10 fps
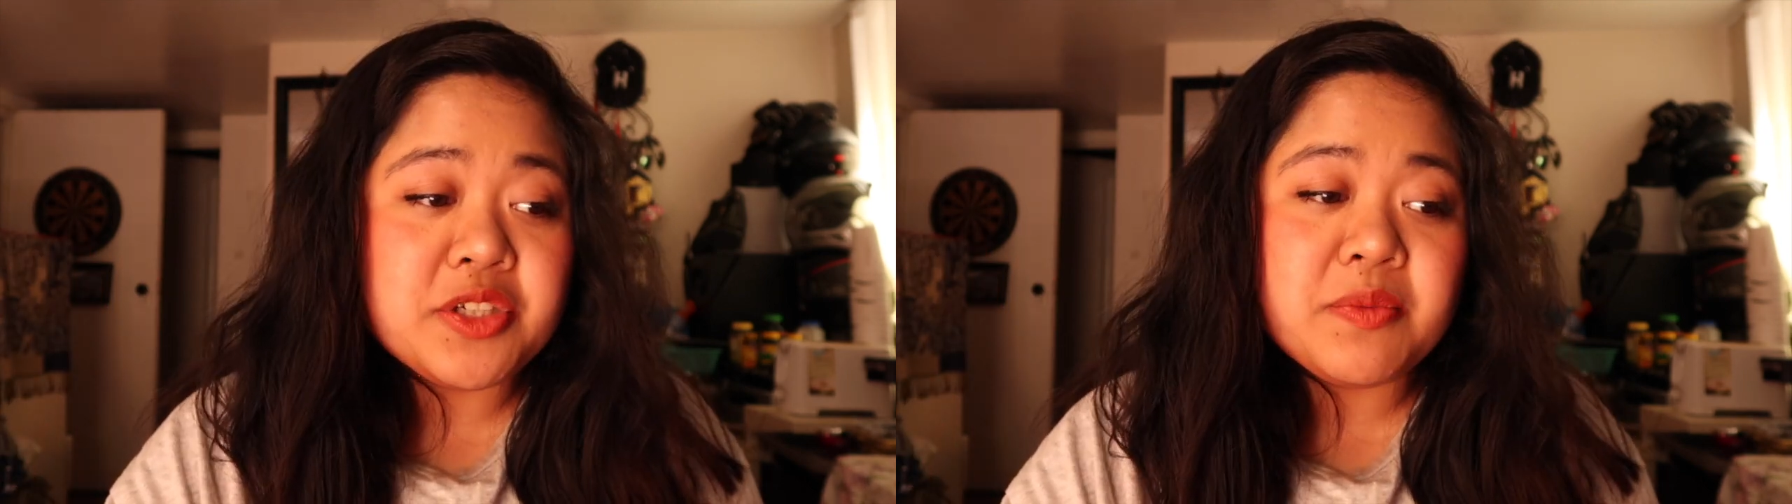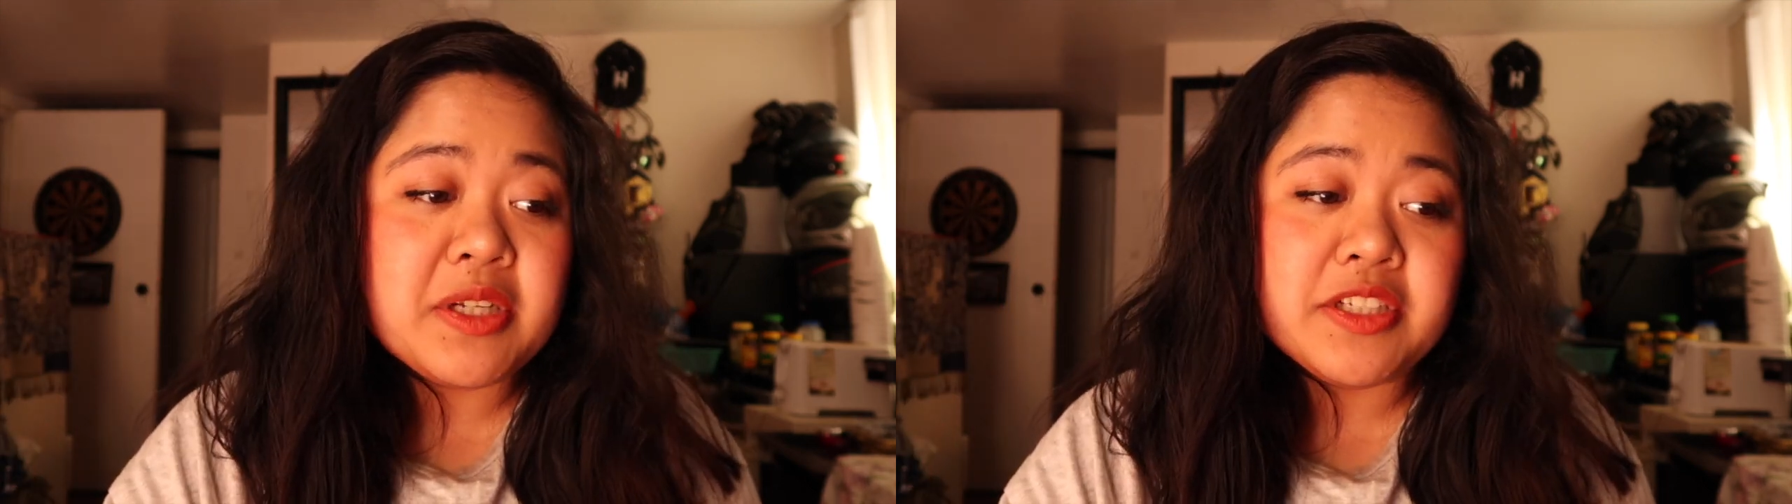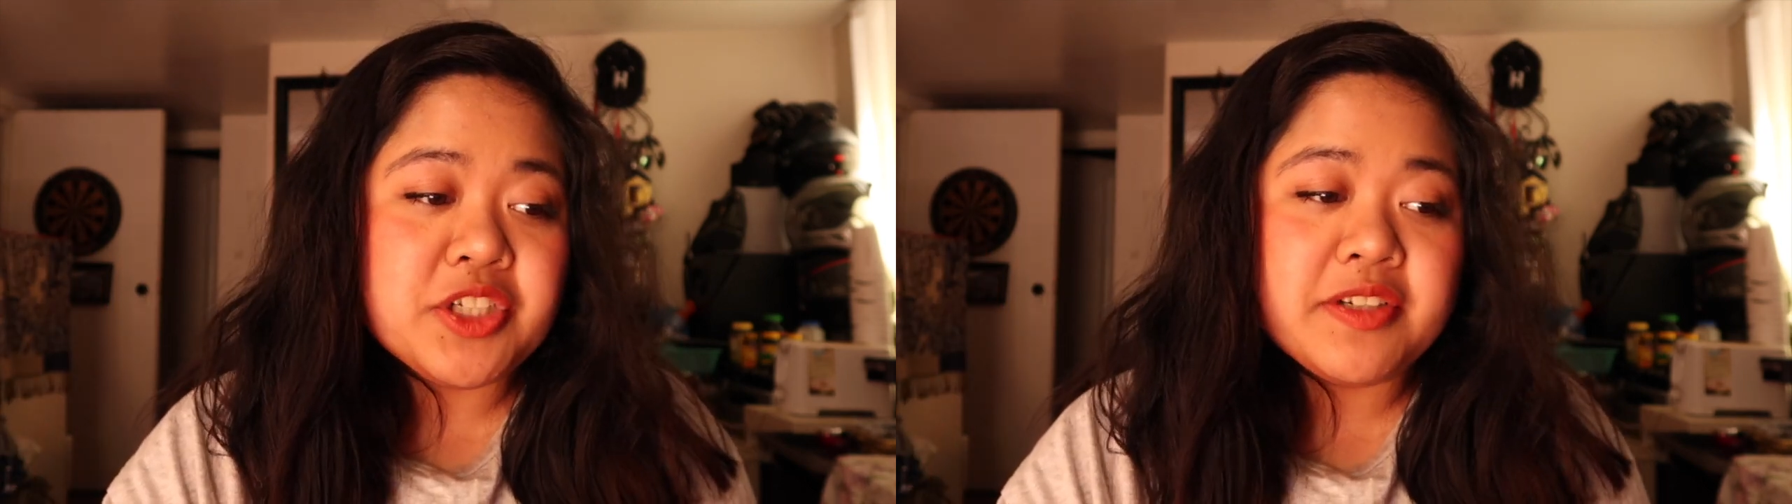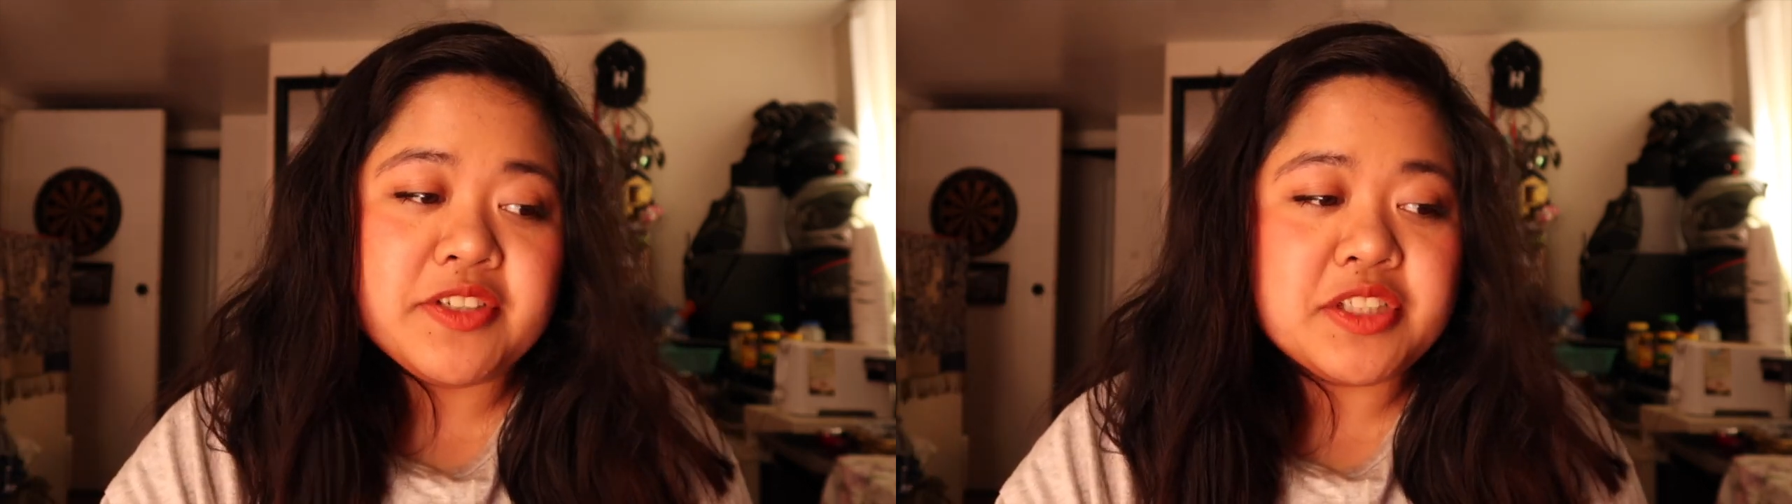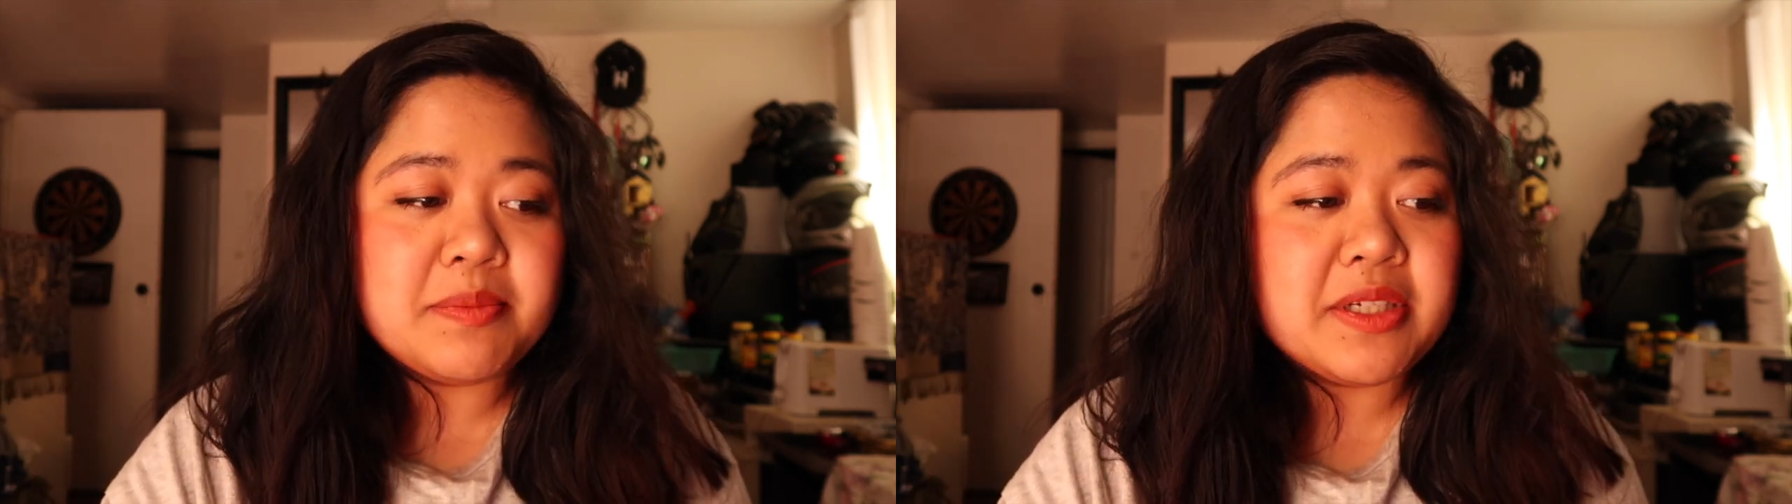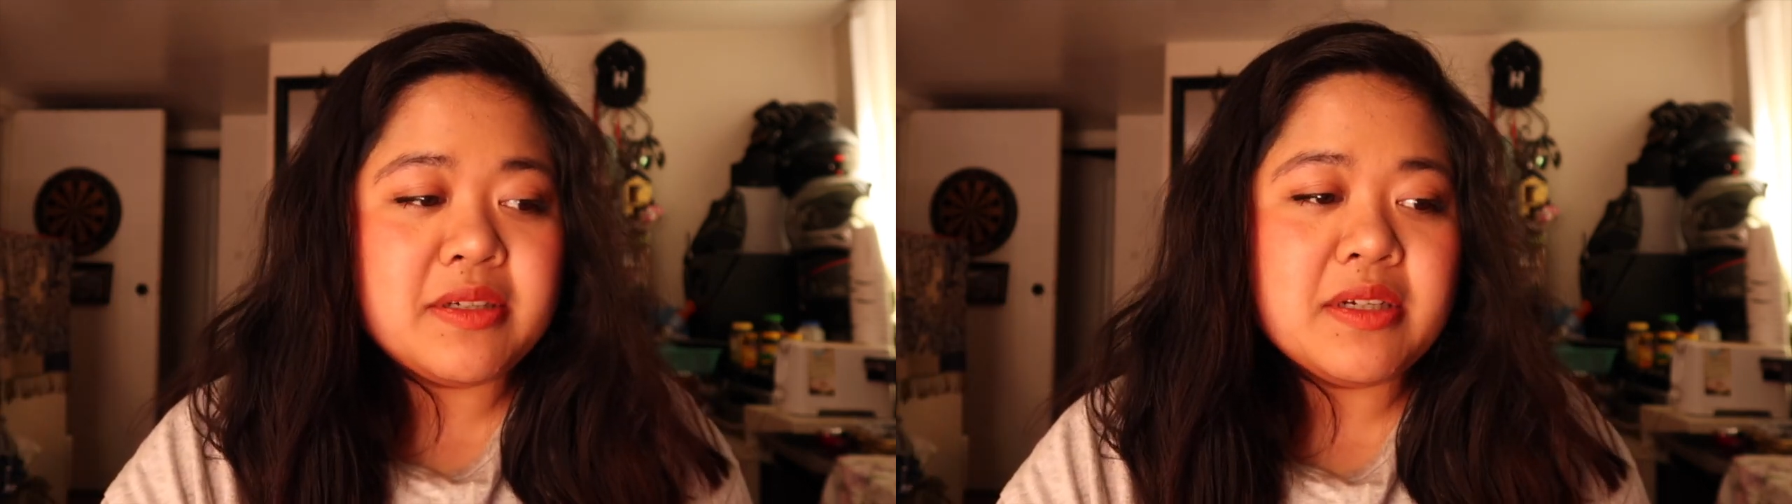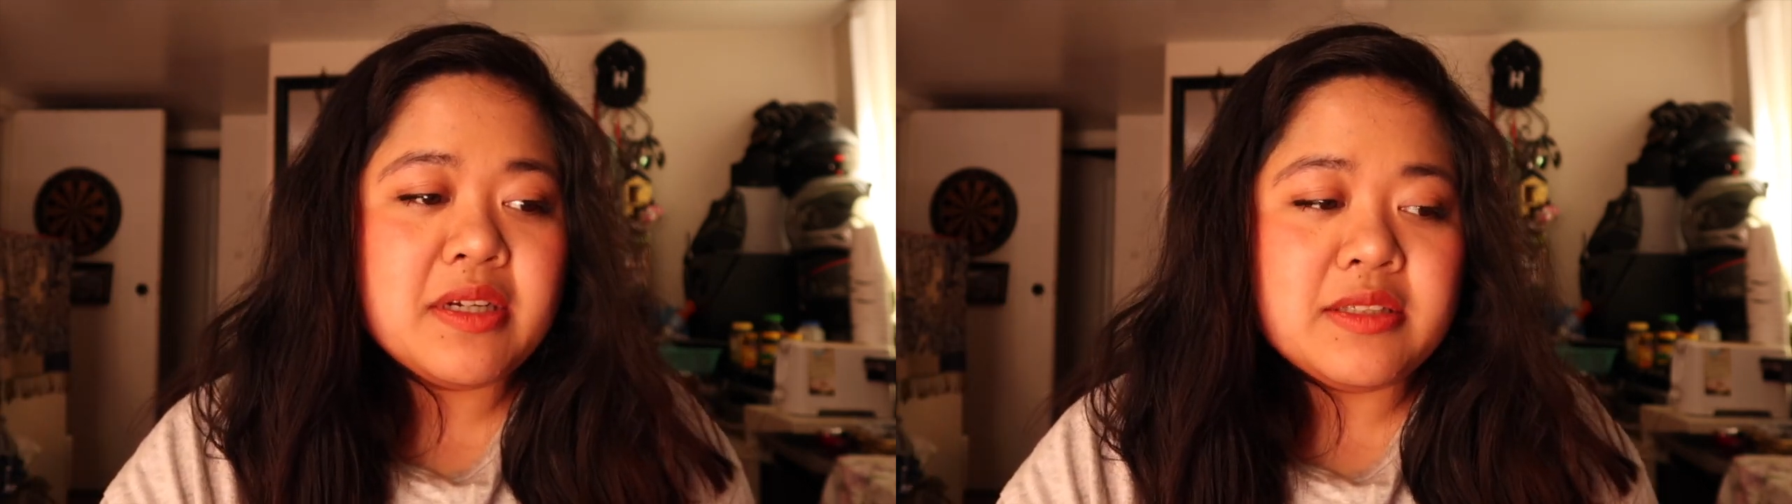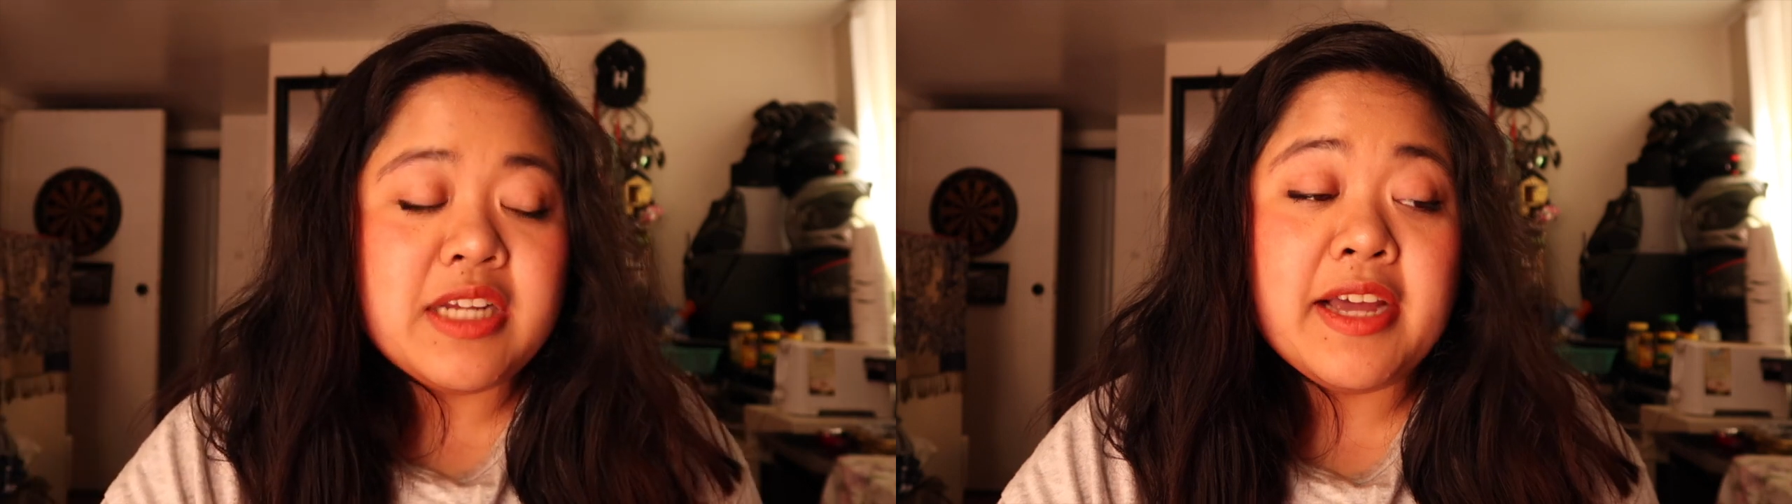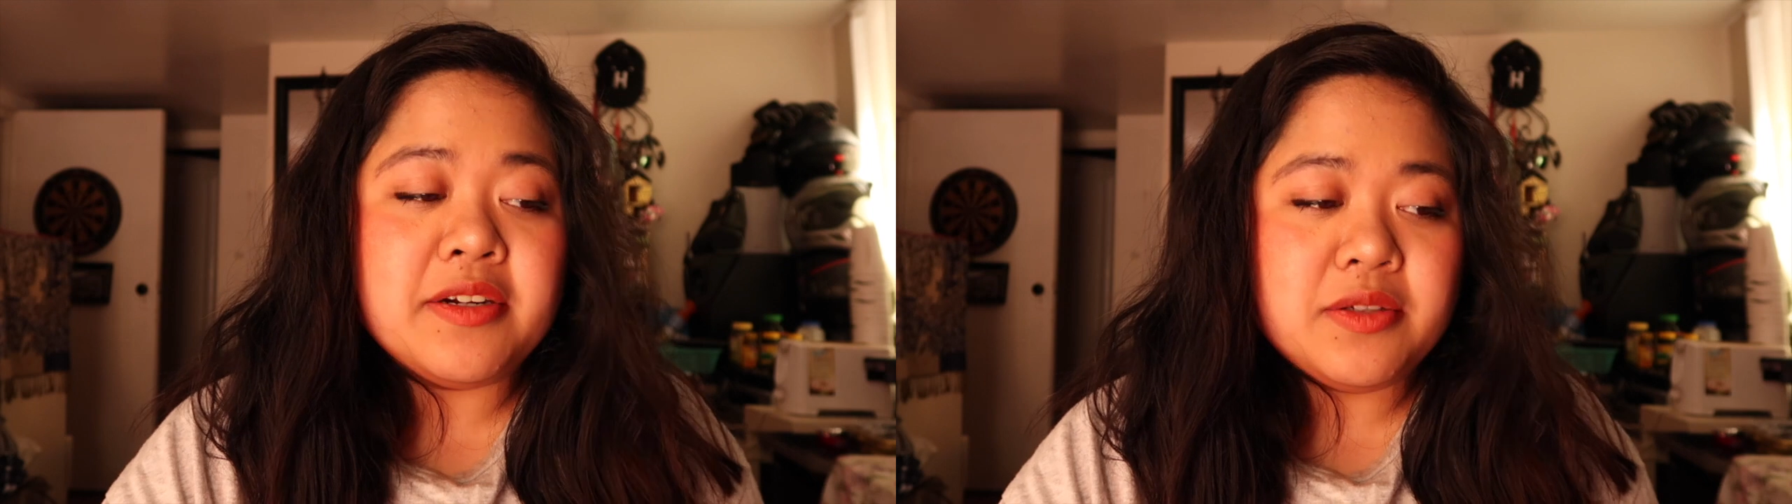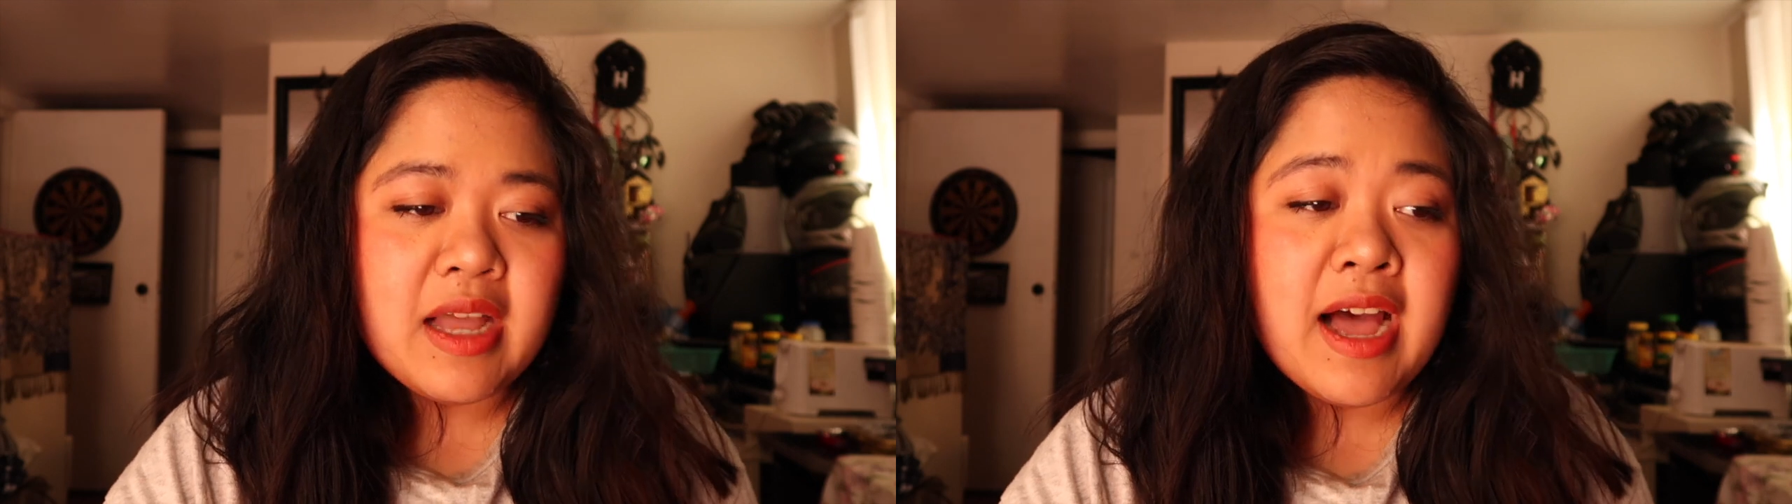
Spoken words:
really should have just been titled,